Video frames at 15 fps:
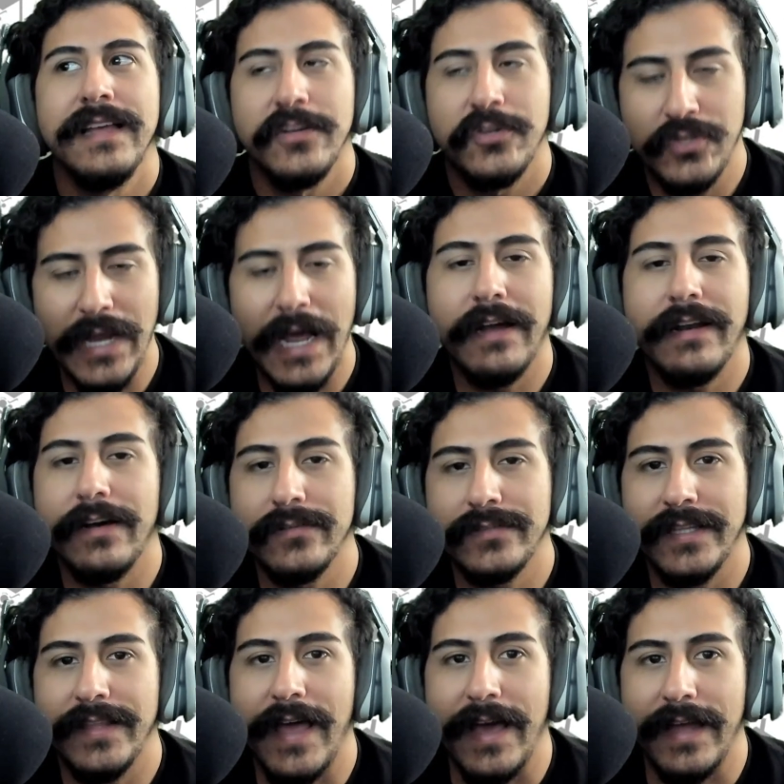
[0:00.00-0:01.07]
Shout out
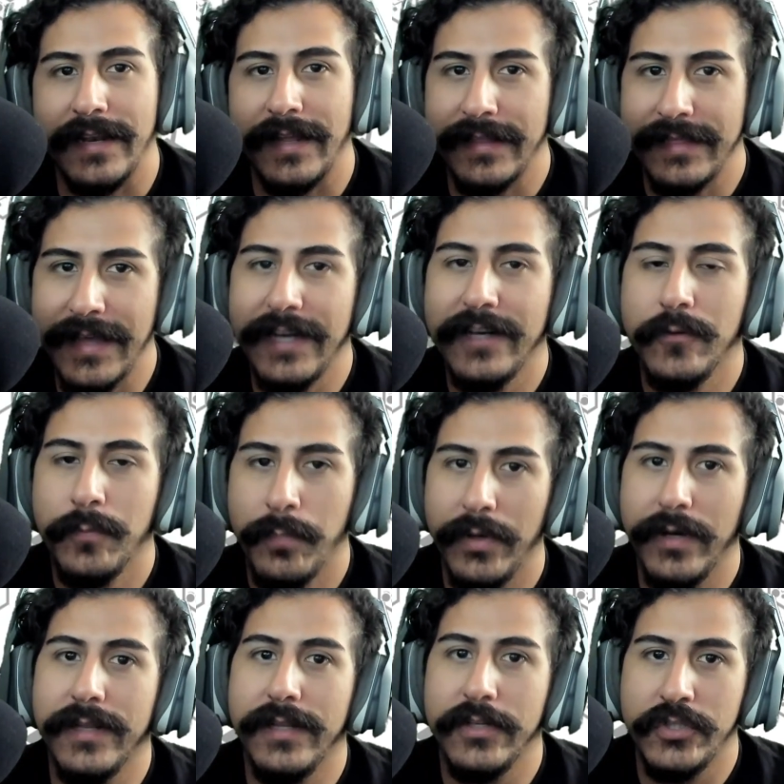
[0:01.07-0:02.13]
to that. Like, that is
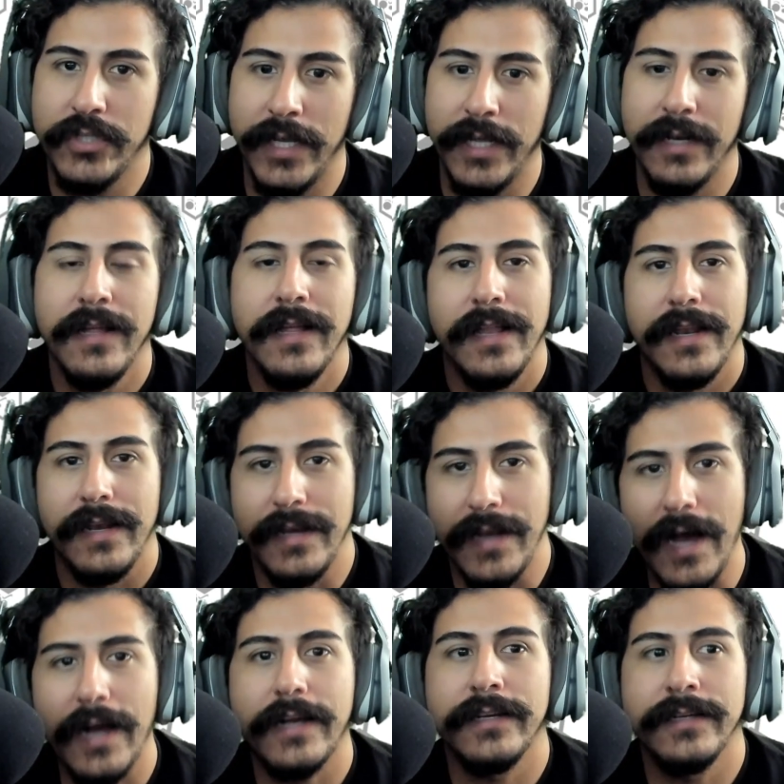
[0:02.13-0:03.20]
pretty legit,
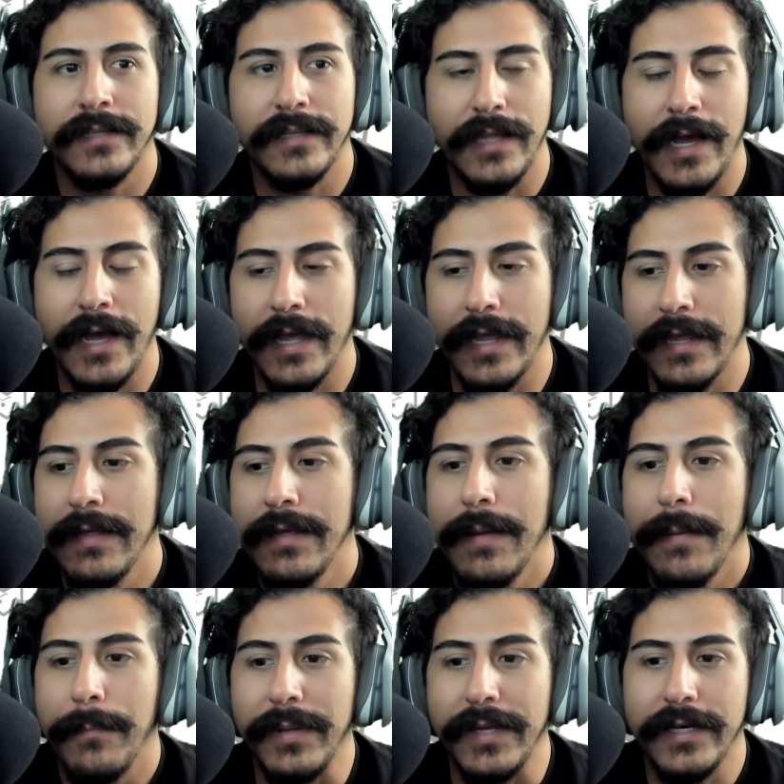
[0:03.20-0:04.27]
not gonna lie,
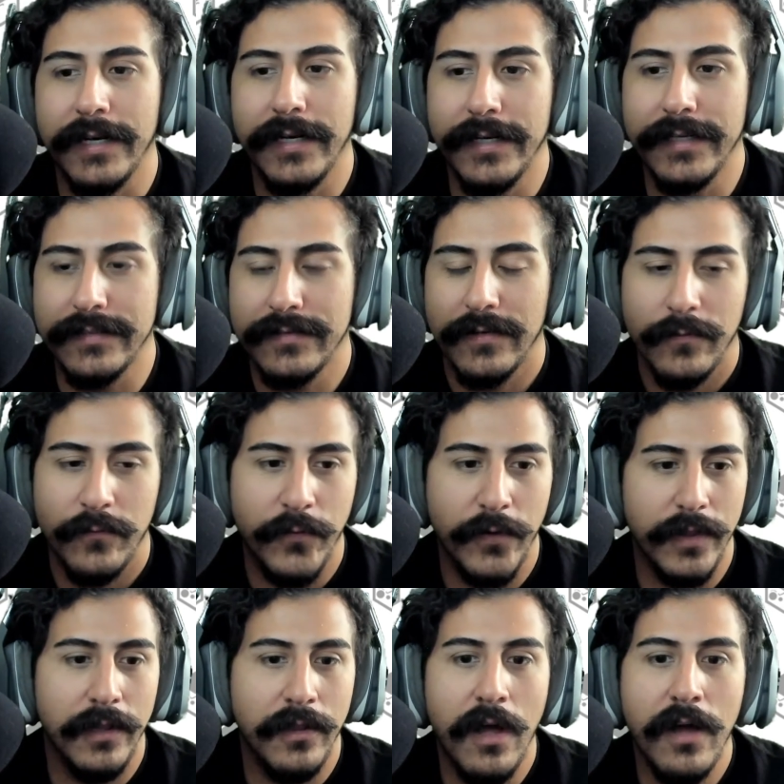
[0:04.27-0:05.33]
because for
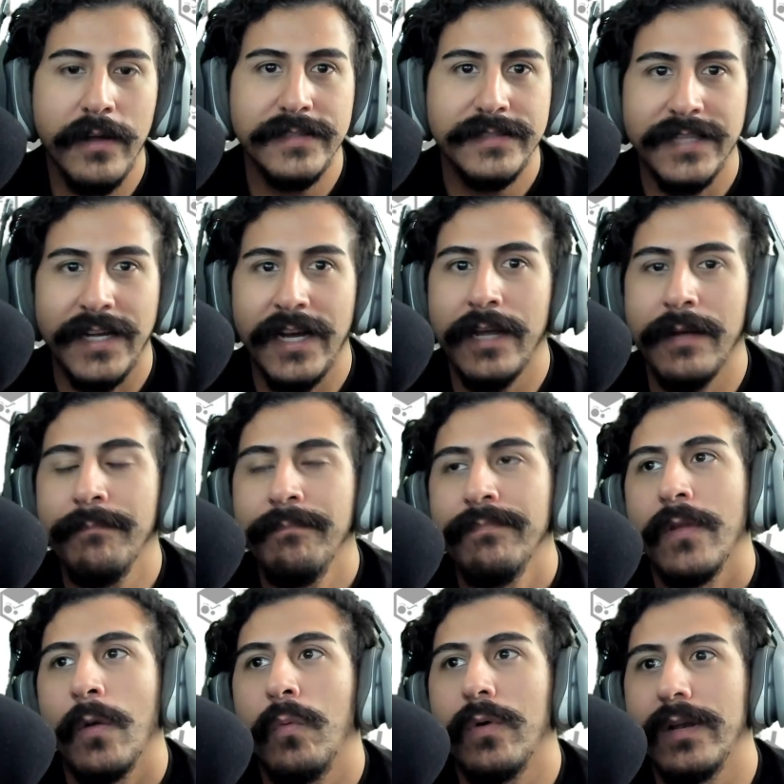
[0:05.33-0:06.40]
the longest time,
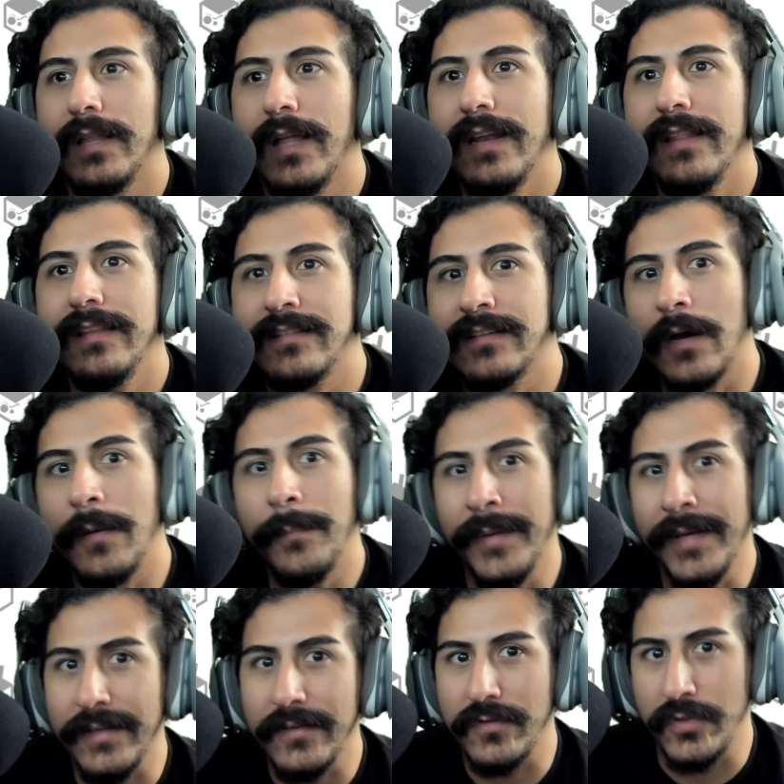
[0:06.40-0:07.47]
what a lot of these
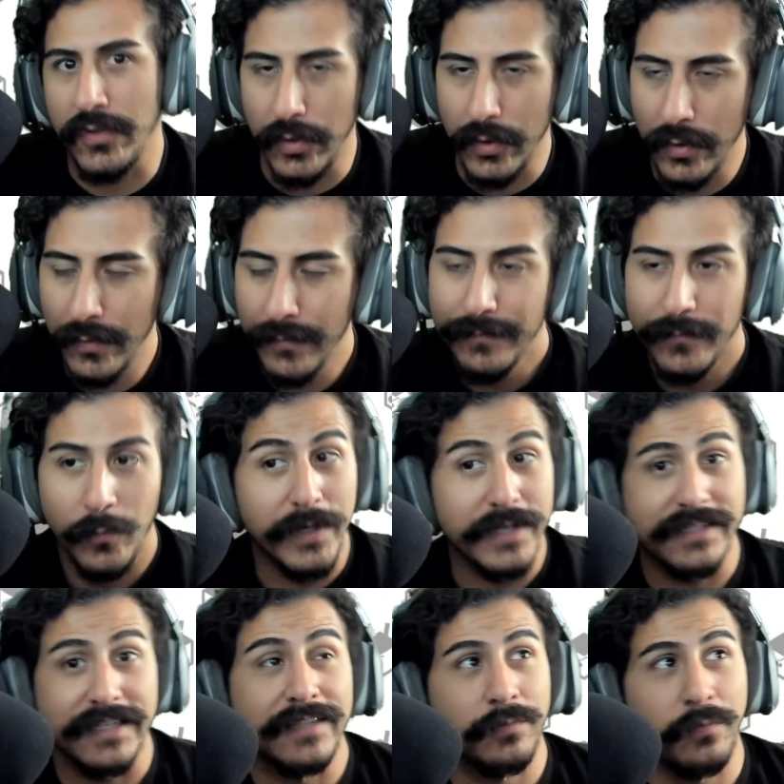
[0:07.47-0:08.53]
companies do,
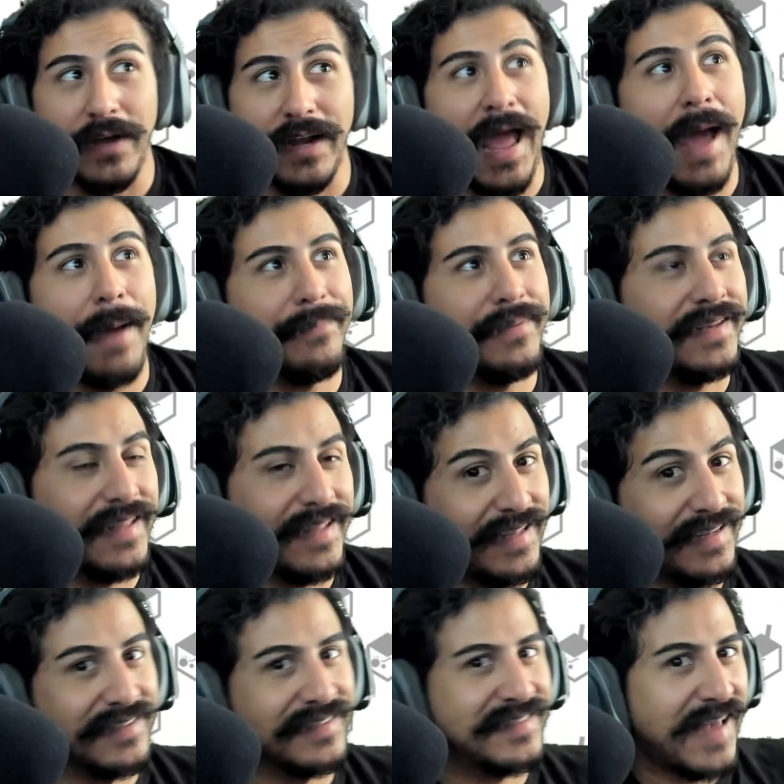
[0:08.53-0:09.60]
which is what happened like
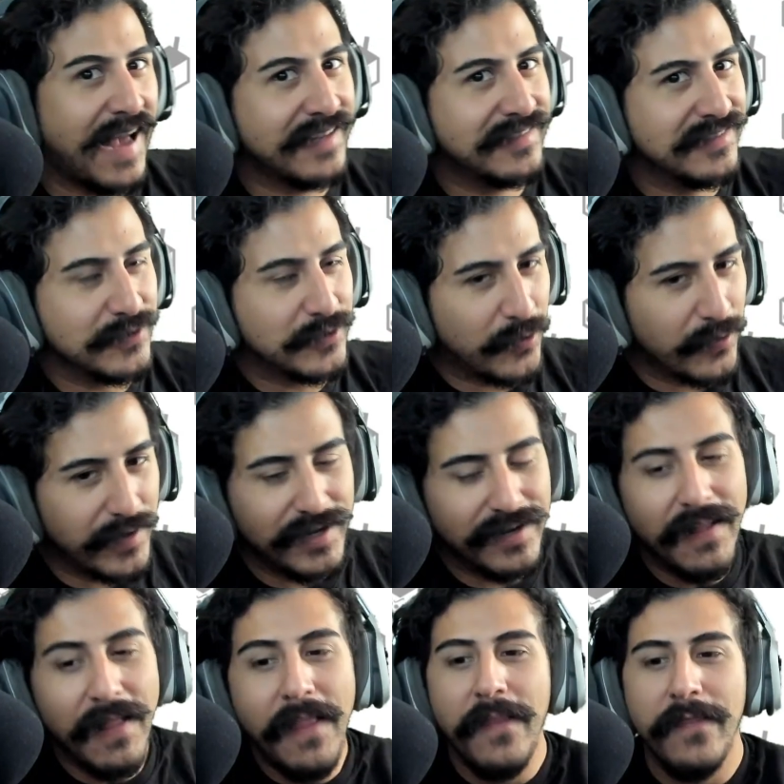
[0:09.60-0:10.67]
in Assassin's
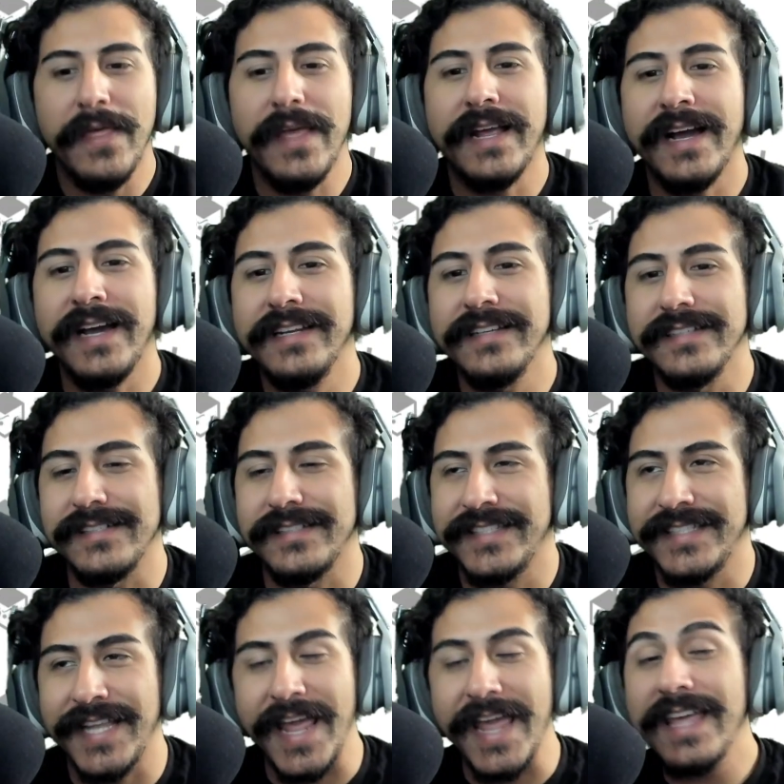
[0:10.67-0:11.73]
Creed, they kind of
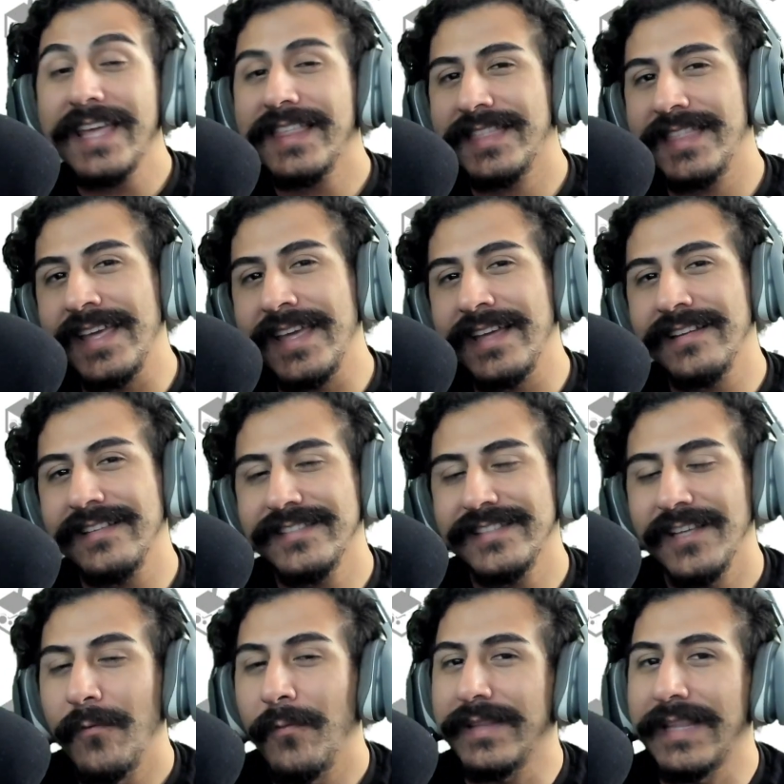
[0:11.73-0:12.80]
take
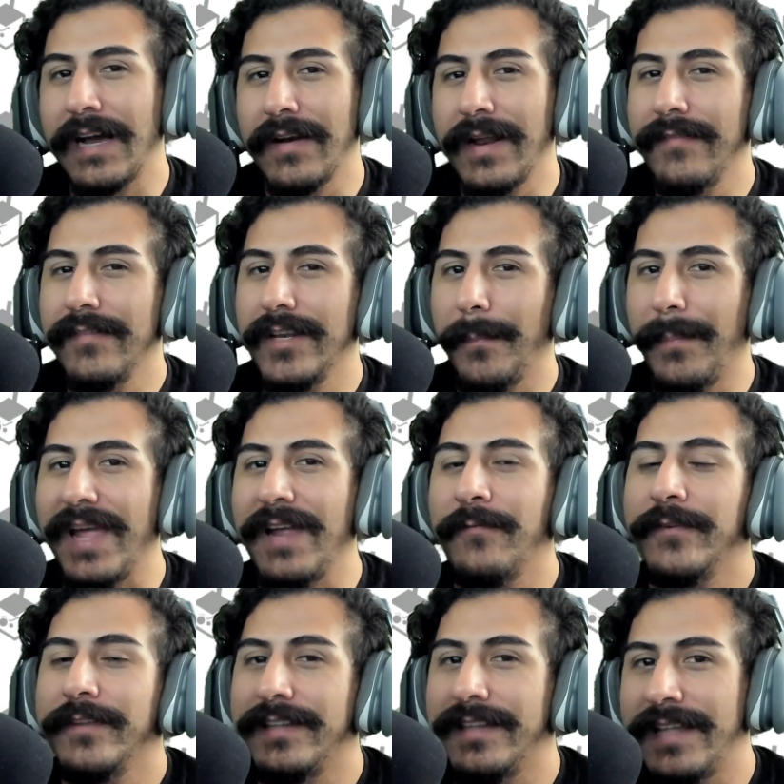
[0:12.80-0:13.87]
things without having to pay
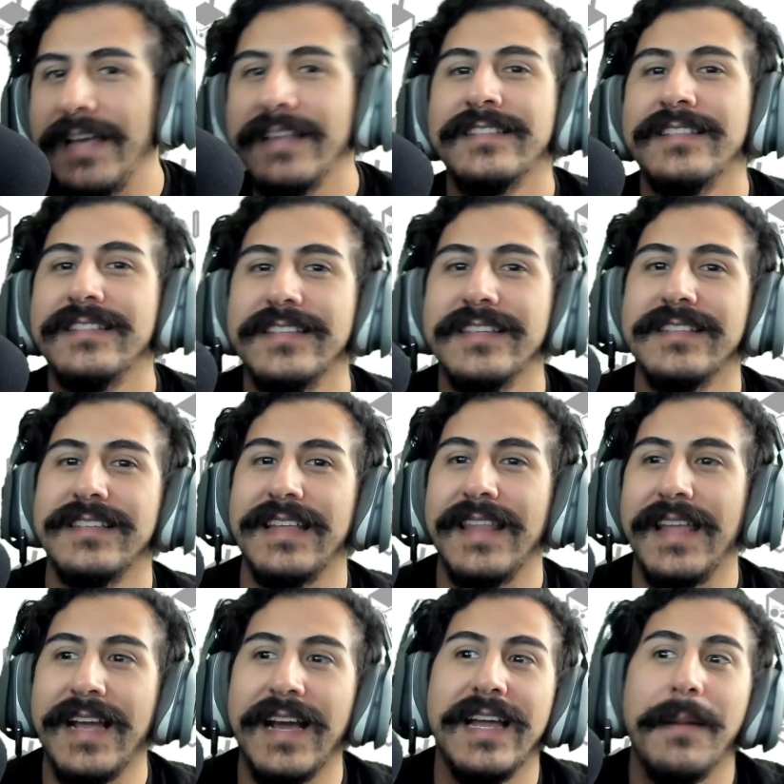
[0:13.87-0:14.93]
for the licenses, and
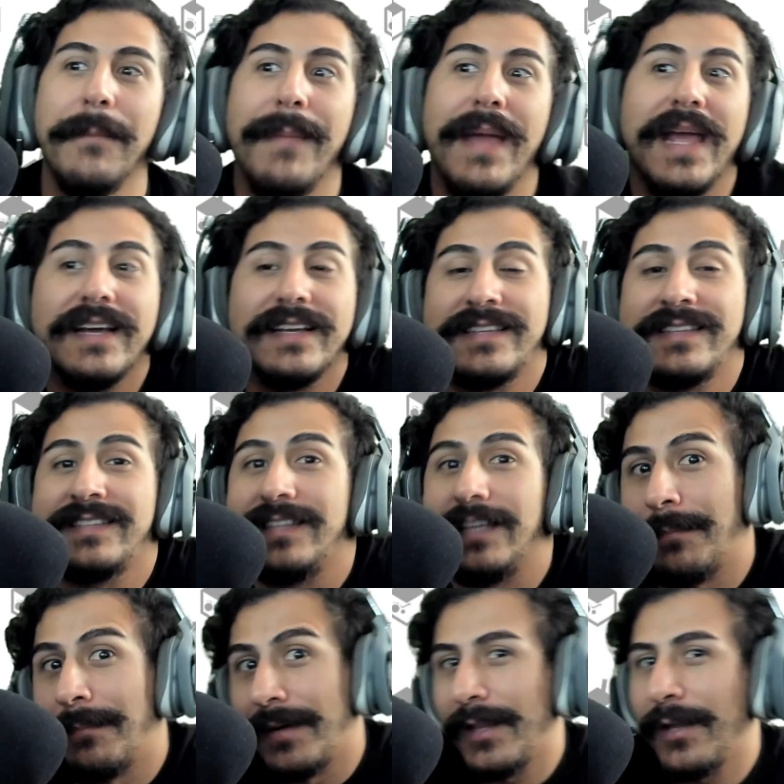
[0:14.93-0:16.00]
they kind of make a
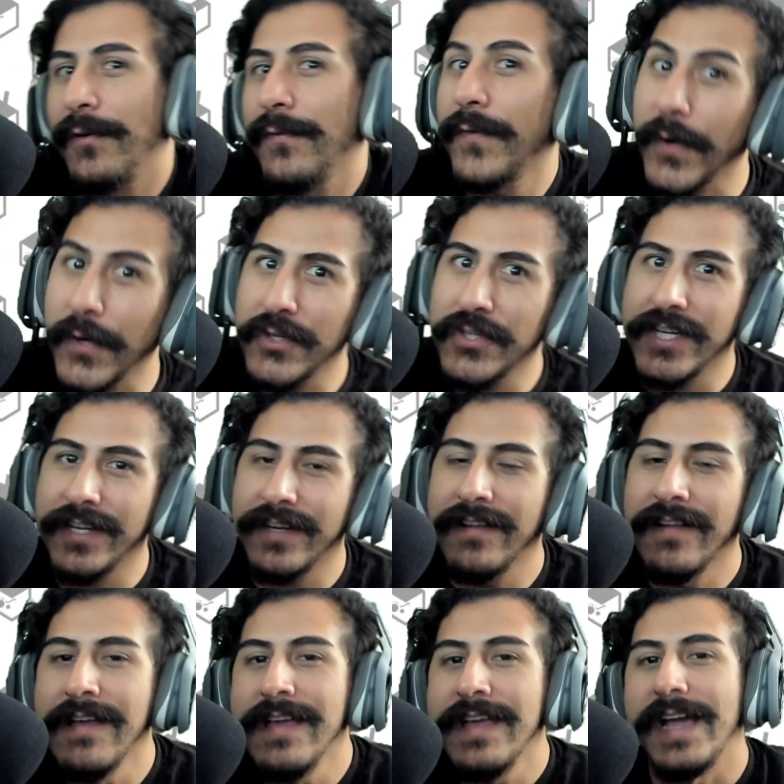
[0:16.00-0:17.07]
similar version,